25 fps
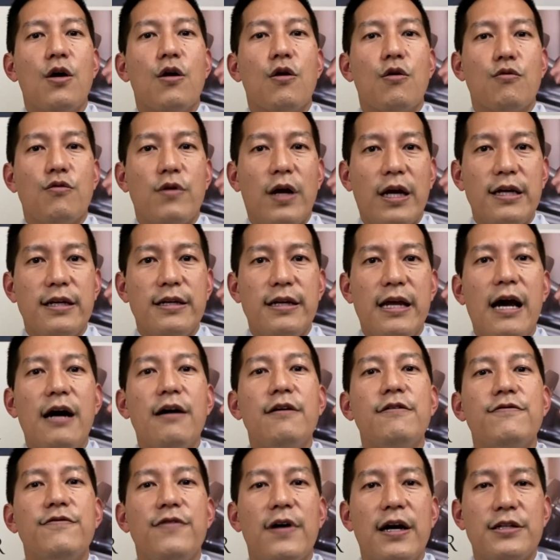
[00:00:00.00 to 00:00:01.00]
Right now,
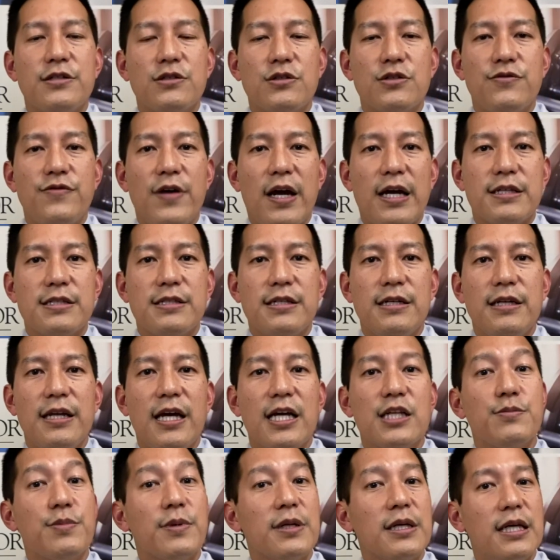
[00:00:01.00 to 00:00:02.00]
Pfizer's vaccine has
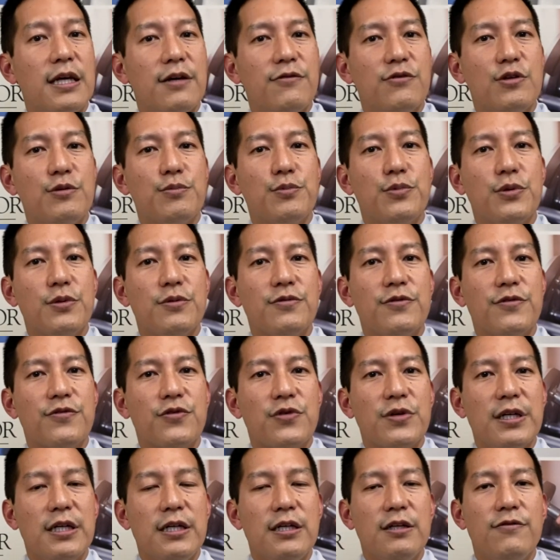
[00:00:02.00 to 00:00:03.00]
been given approval for
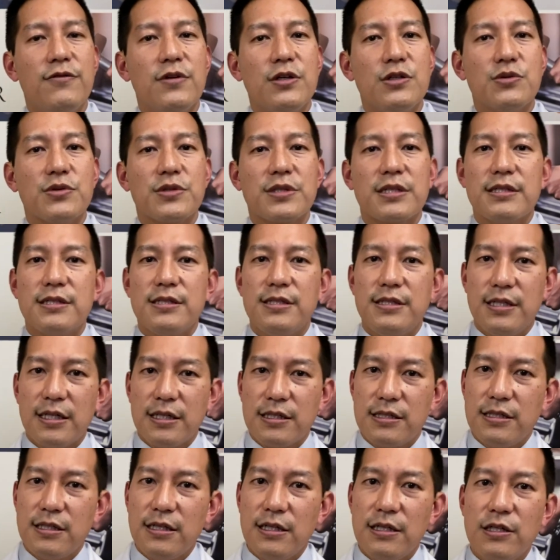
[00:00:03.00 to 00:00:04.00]
individuals
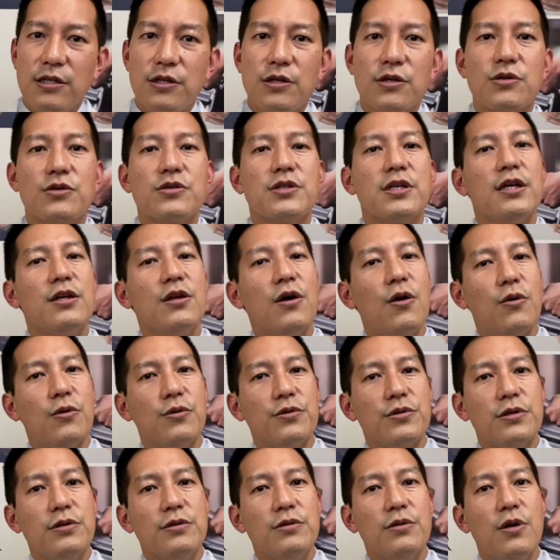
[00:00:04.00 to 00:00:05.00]
16 years and
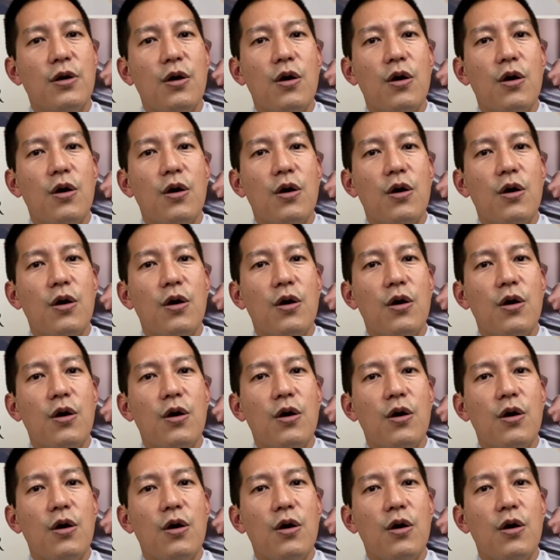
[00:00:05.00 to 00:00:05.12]
older,